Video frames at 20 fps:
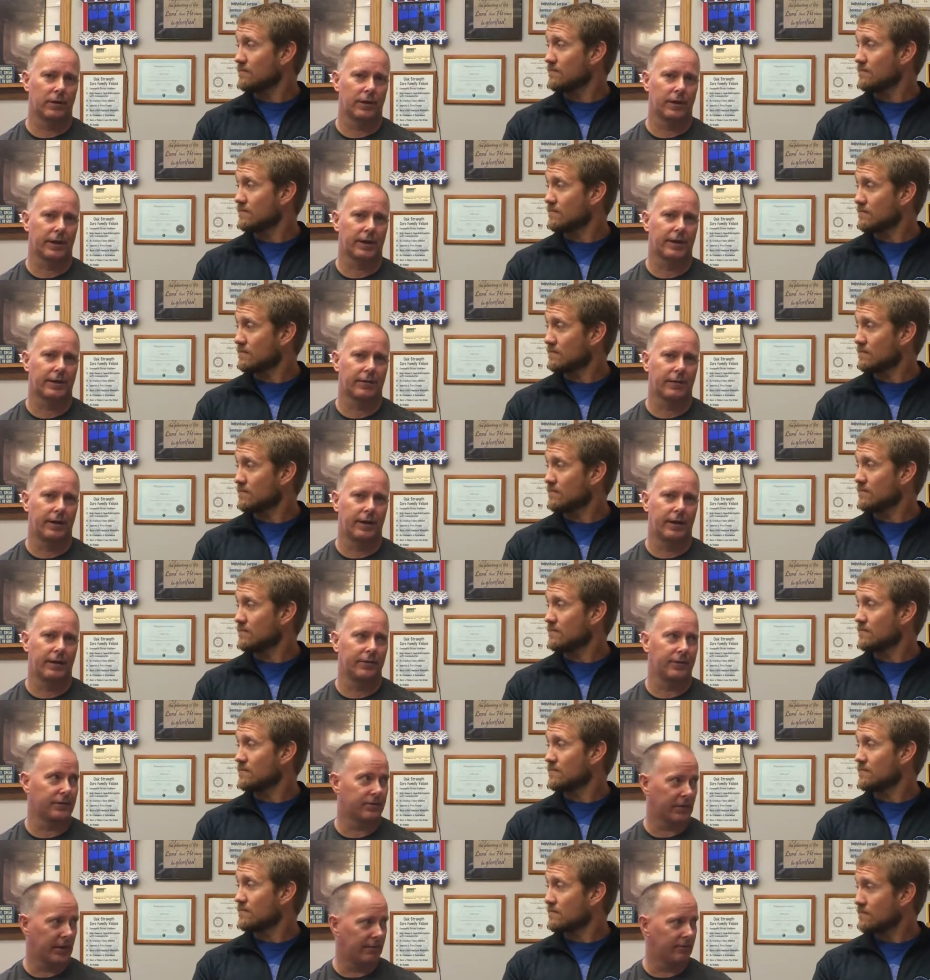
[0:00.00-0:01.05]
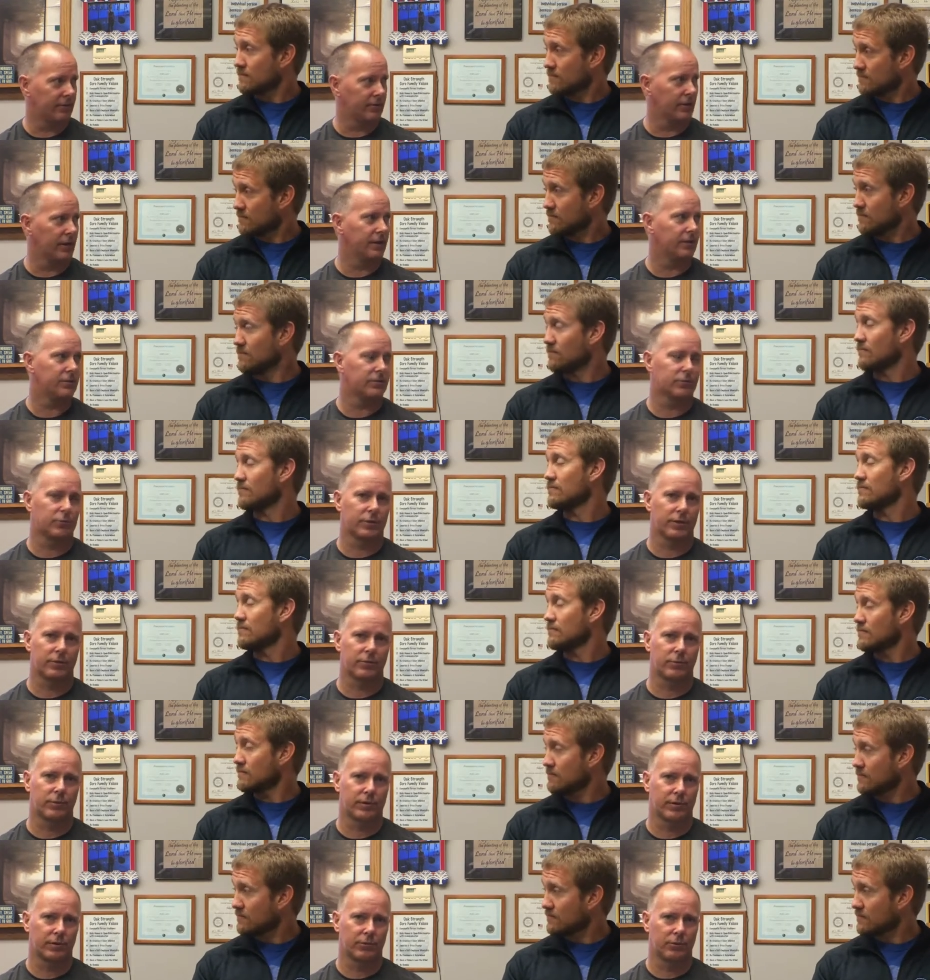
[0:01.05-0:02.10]
Speaker 1: kicking around the Savage Race mm-hmm. with,
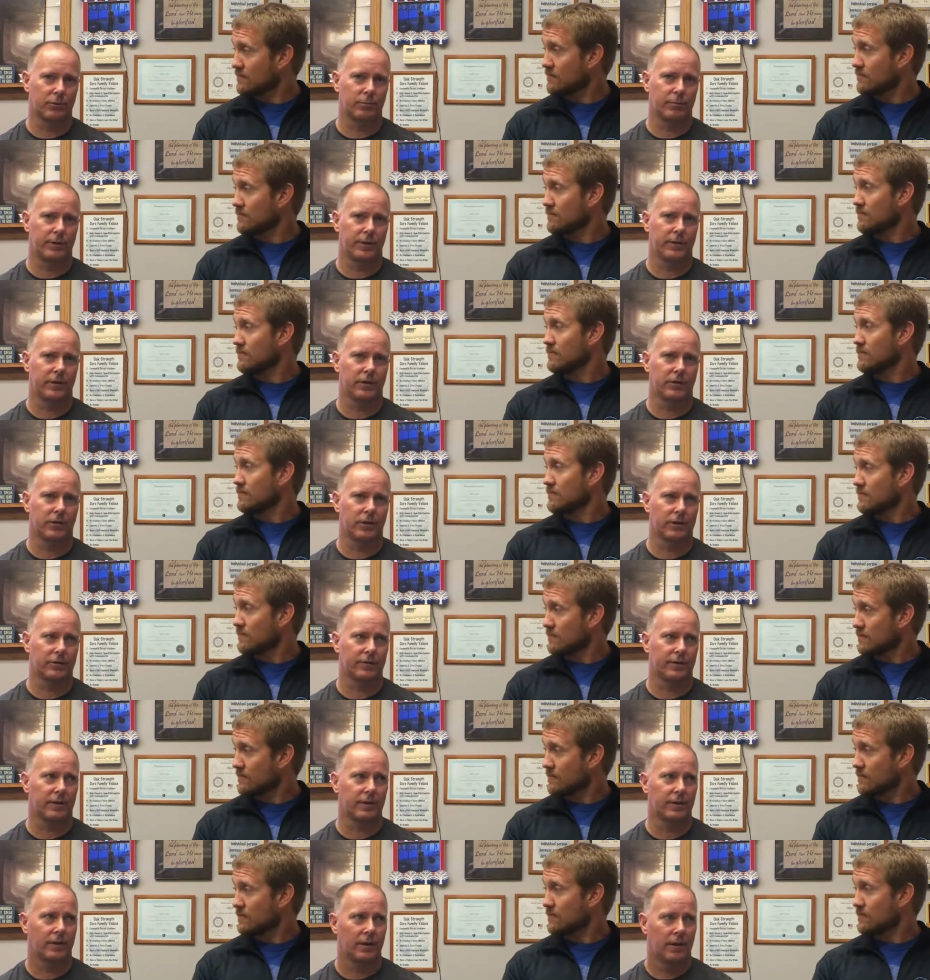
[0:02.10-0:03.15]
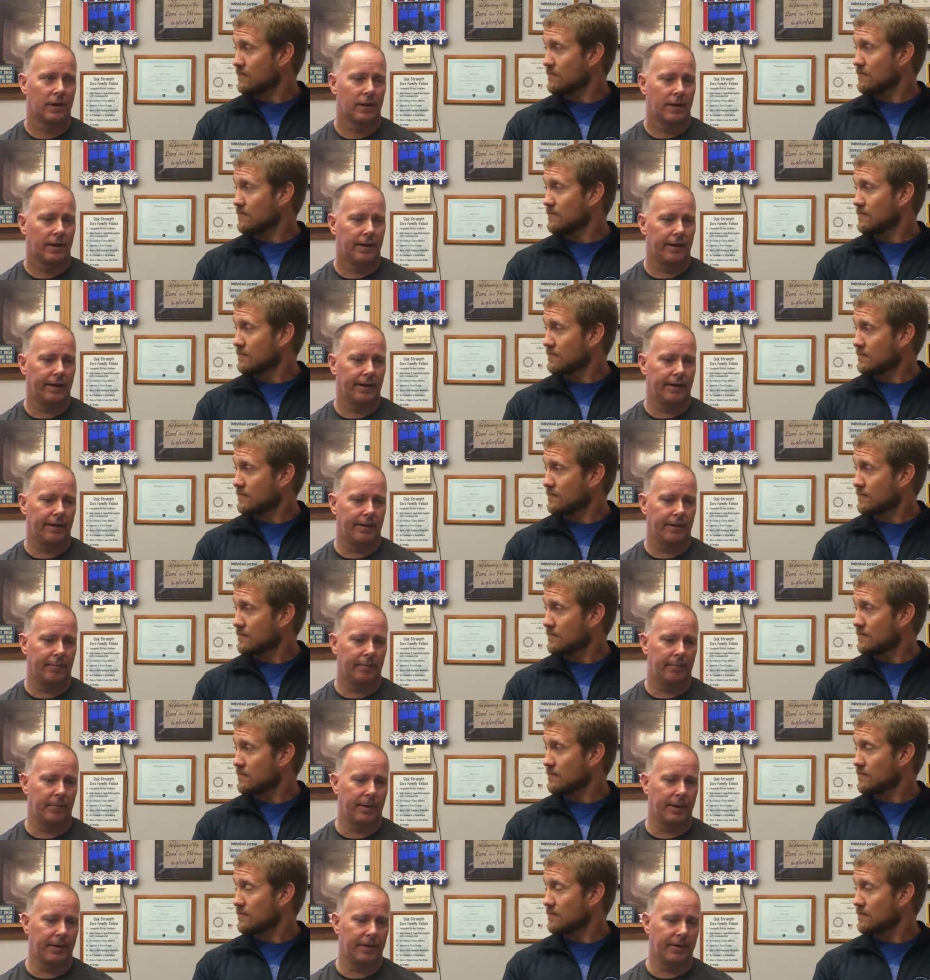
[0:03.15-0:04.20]
with the group here at CrossFit,
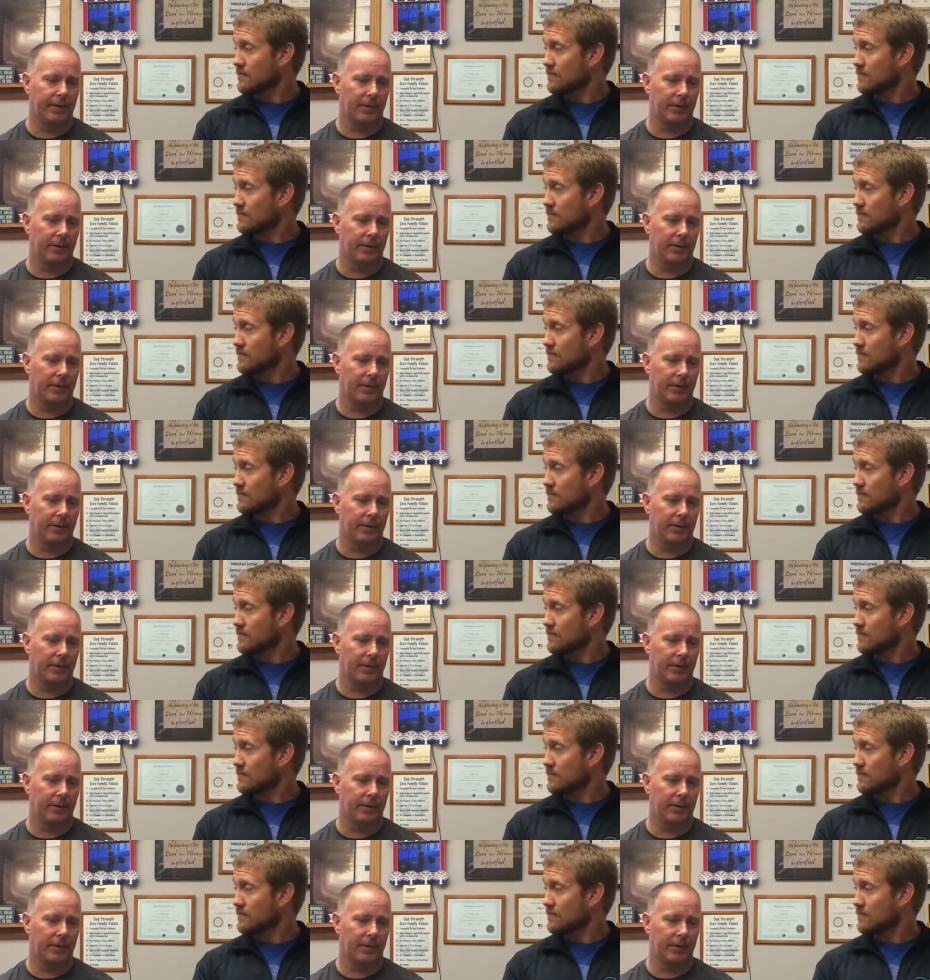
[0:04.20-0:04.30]
um, and